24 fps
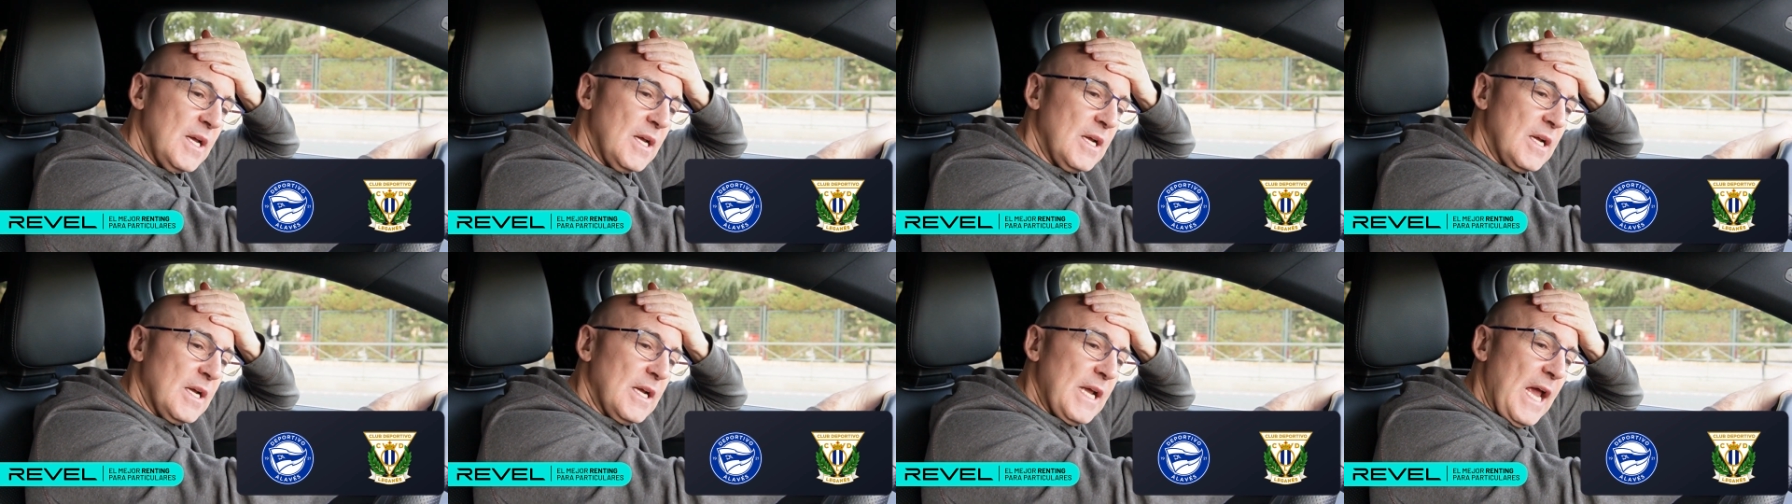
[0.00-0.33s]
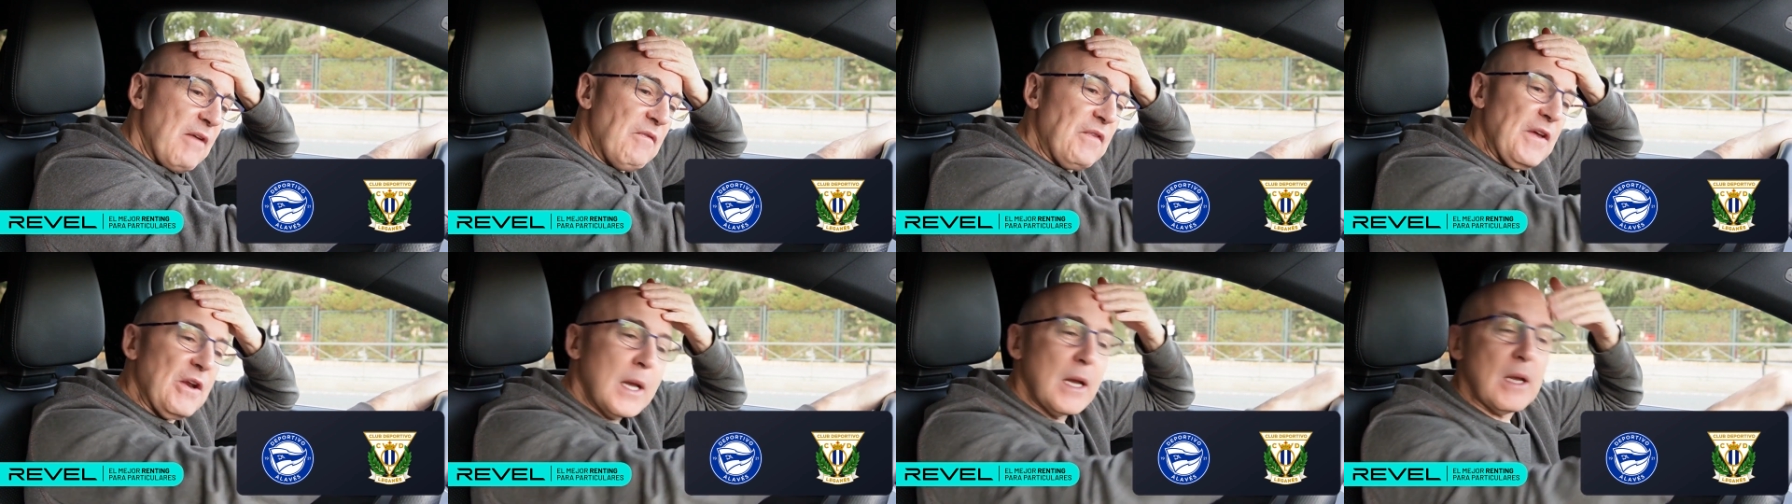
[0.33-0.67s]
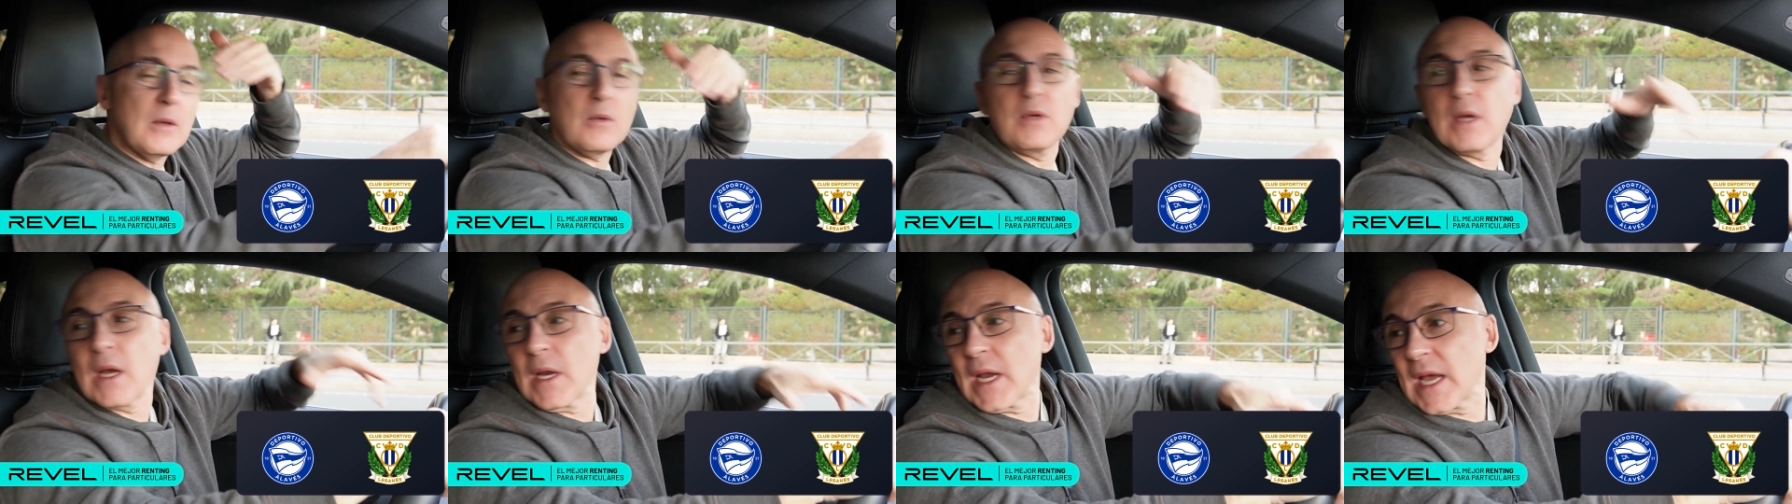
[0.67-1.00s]
Anyway,
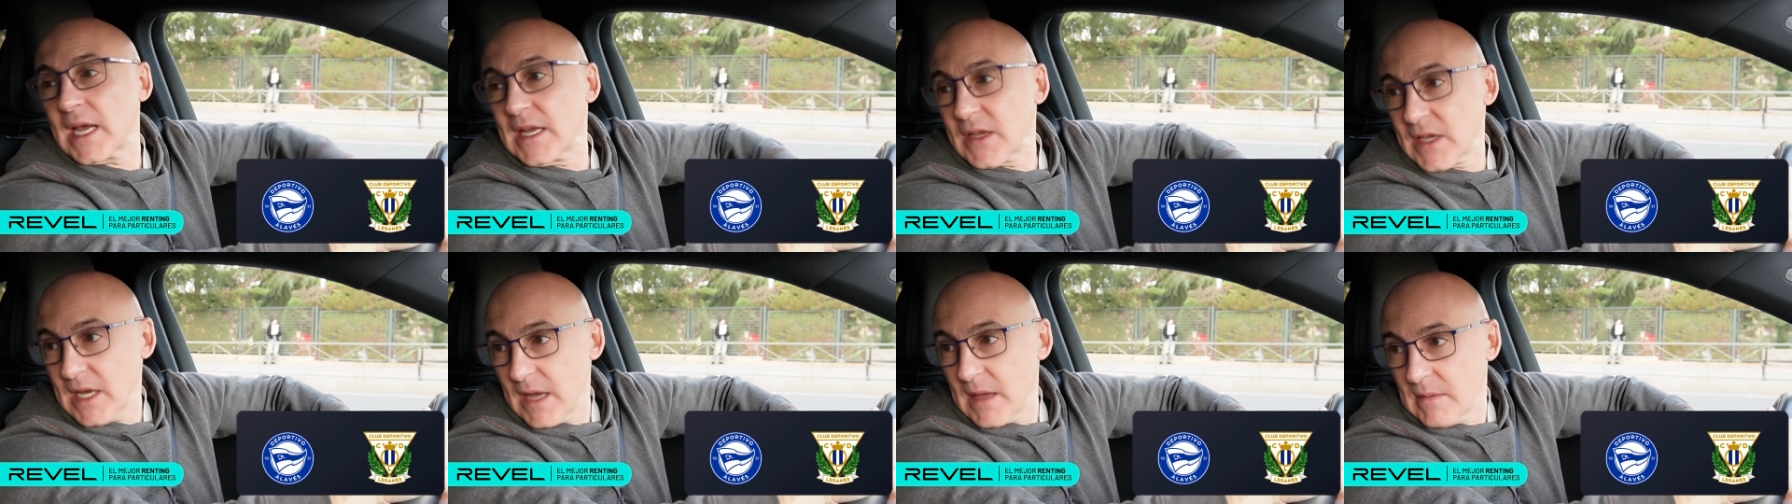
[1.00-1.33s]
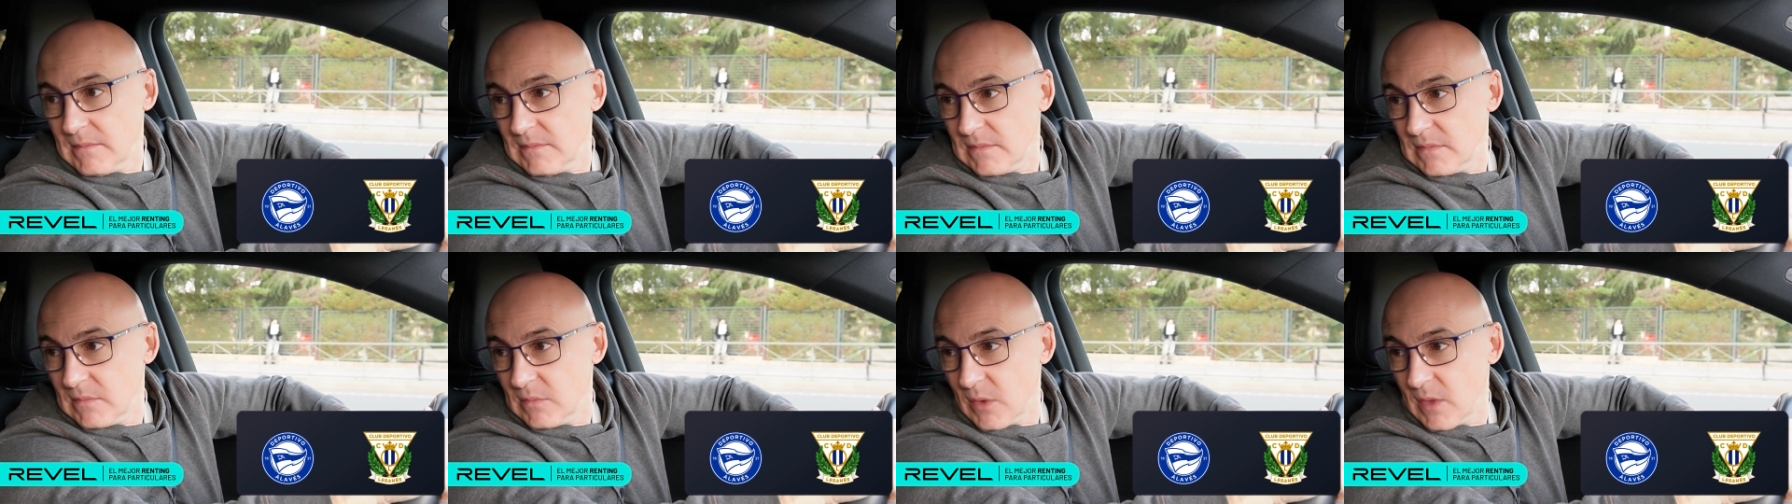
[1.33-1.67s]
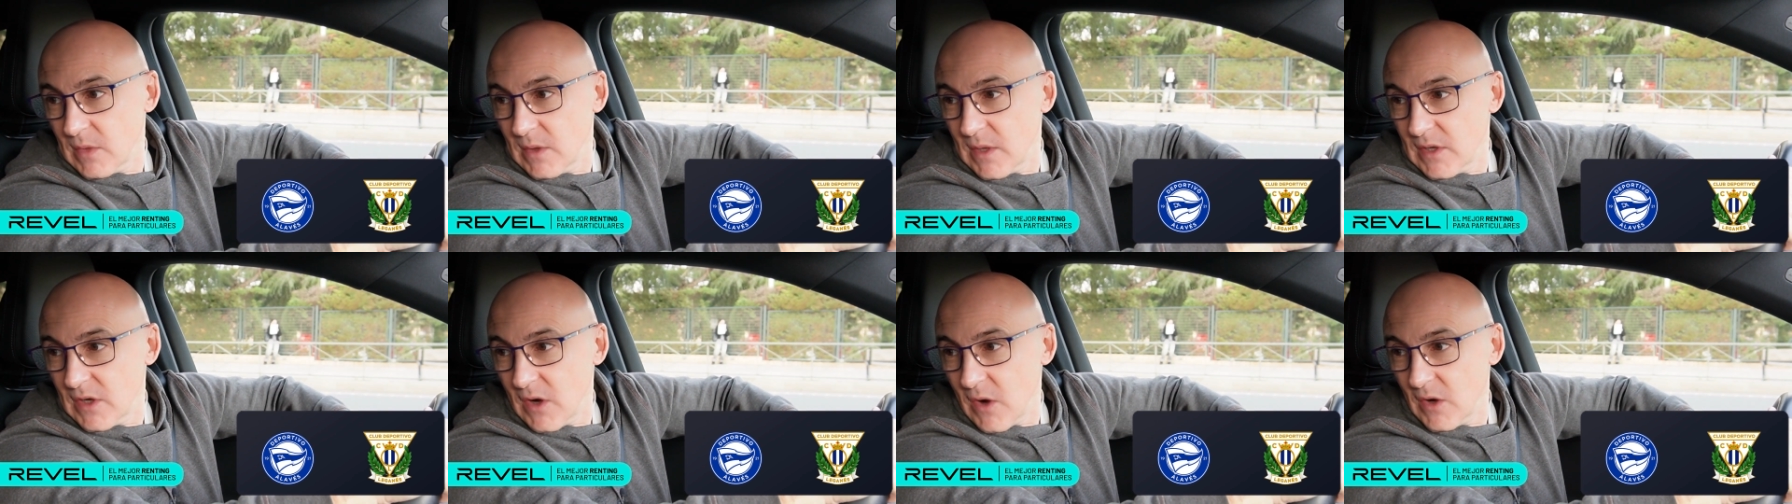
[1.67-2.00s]
our Franquesa. We
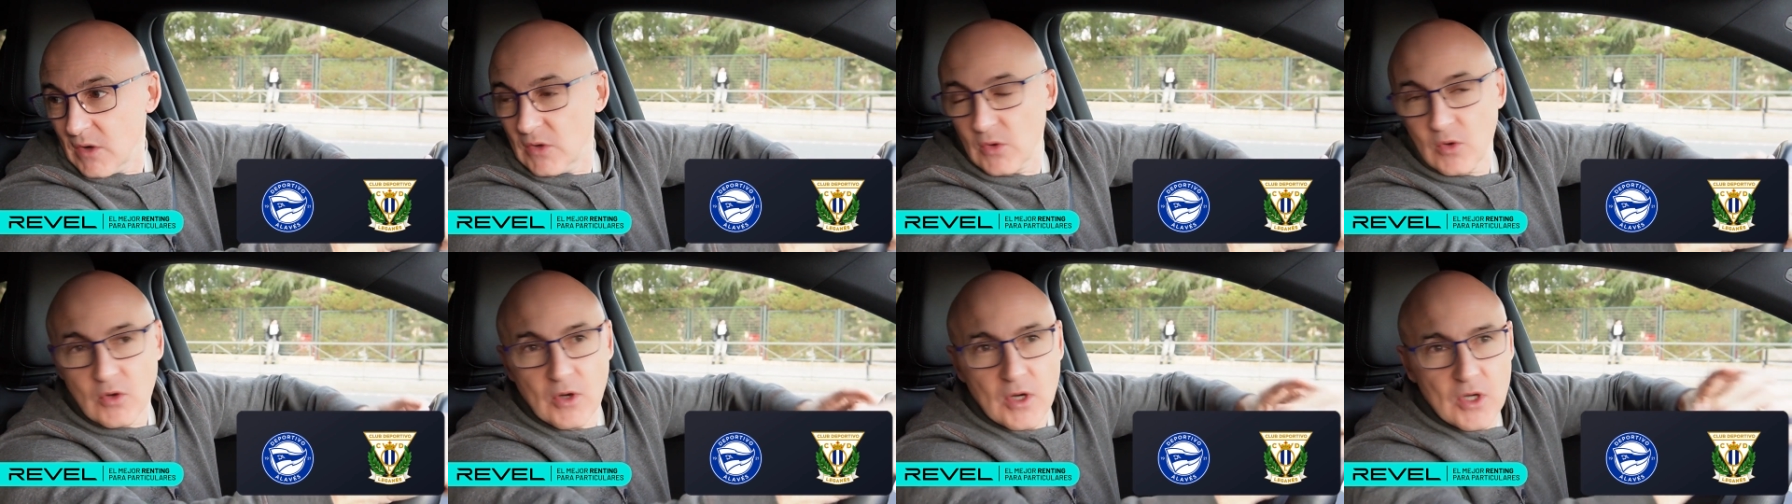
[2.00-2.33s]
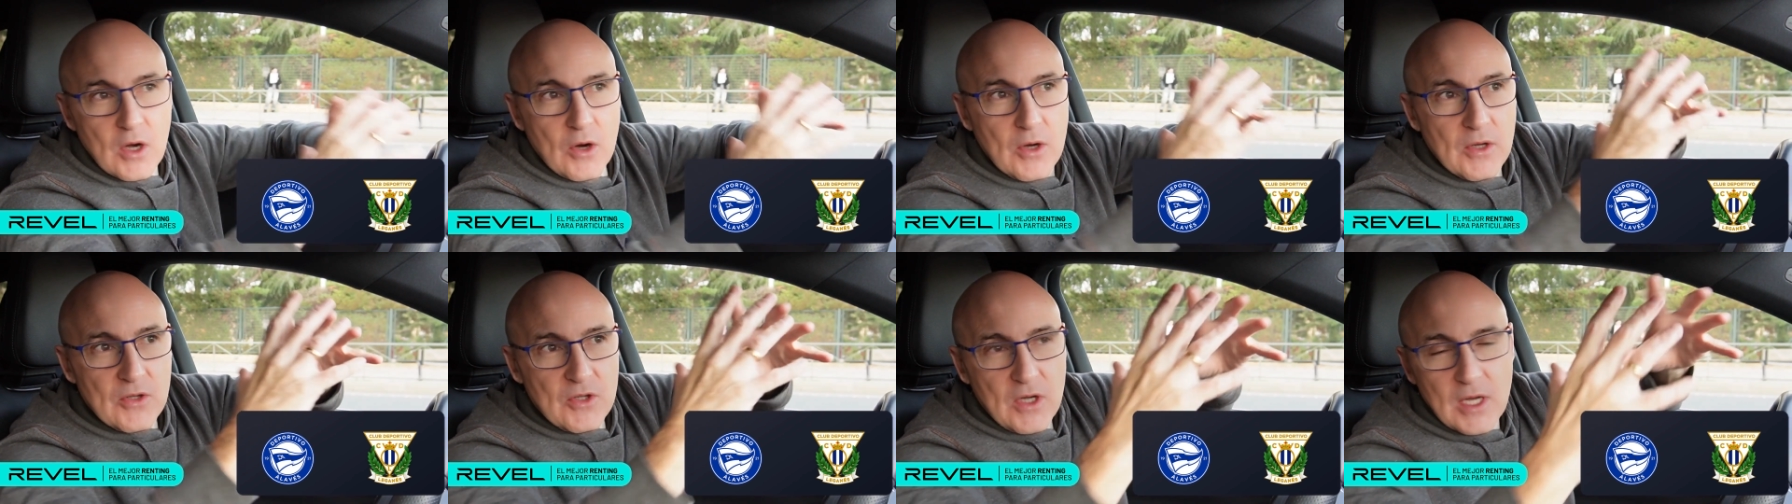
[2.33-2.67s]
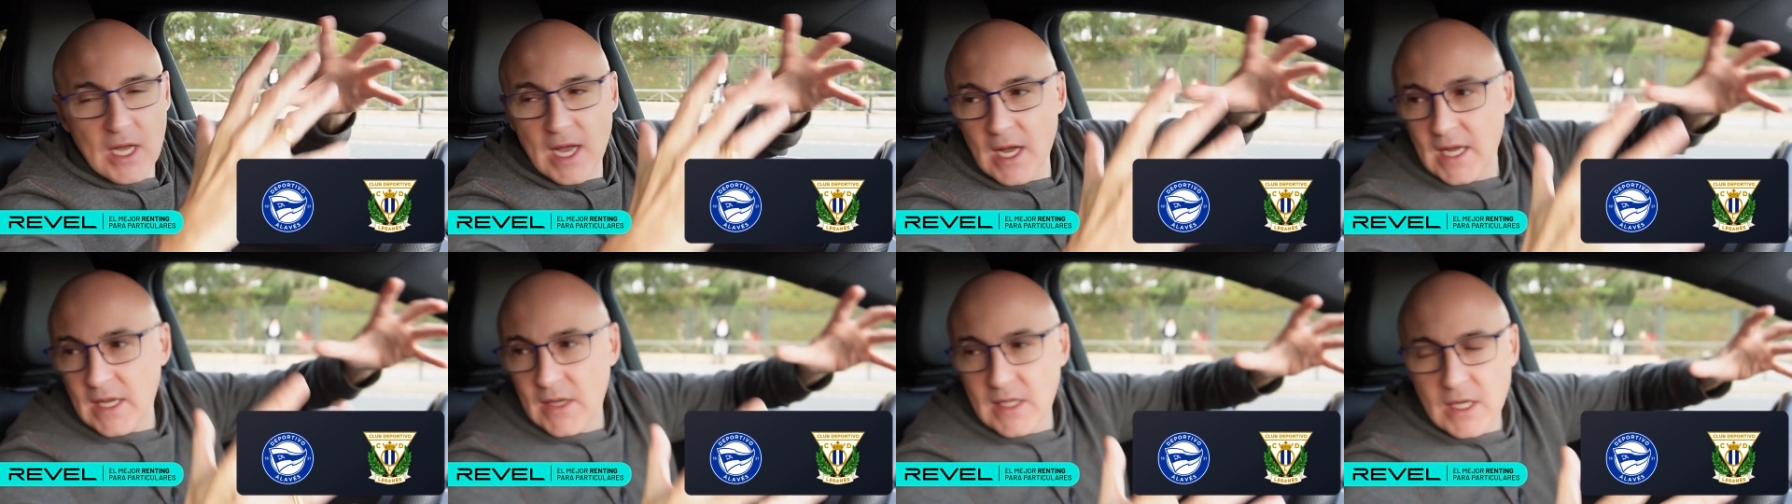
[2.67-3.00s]
return to the current
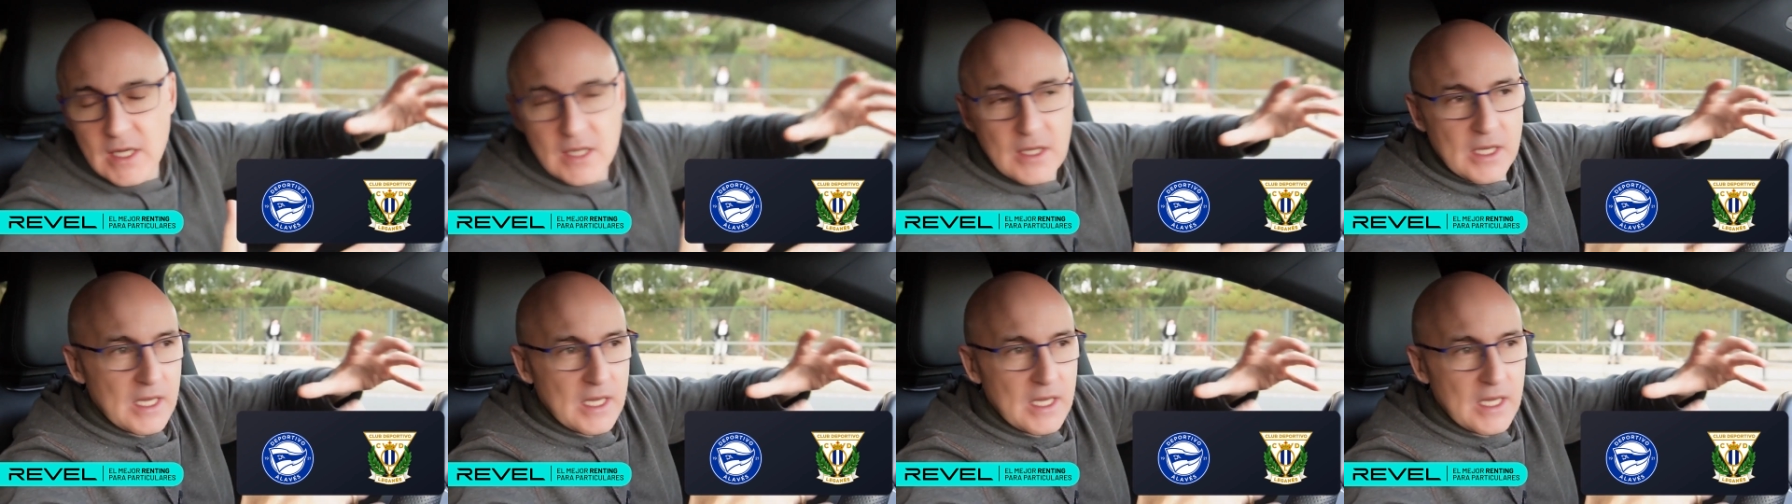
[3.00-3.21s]
reality,